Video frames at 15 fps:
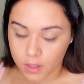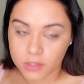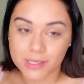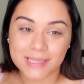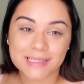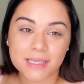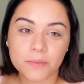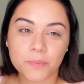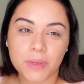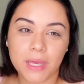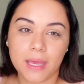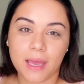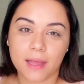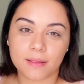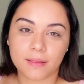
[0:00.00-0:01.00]
So I did
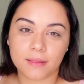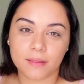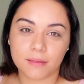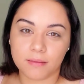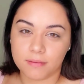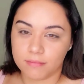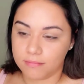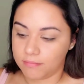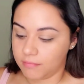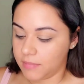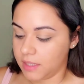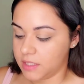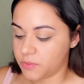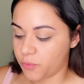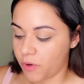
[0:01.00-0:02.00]
peek at
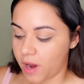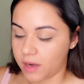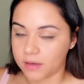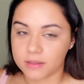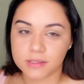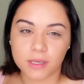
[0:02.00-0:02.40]
these products